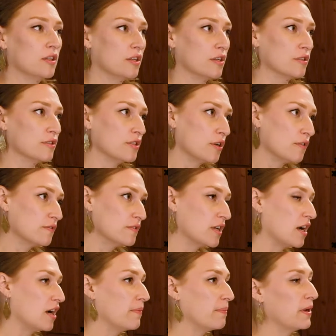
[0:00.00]
your
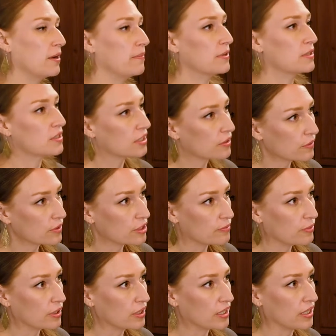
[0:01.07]
stovetop, how much liquid you
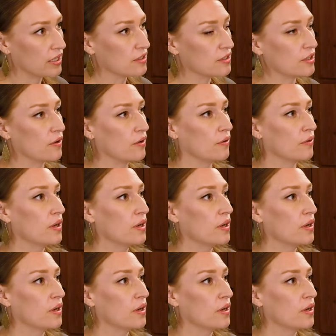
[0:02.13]
put in it. So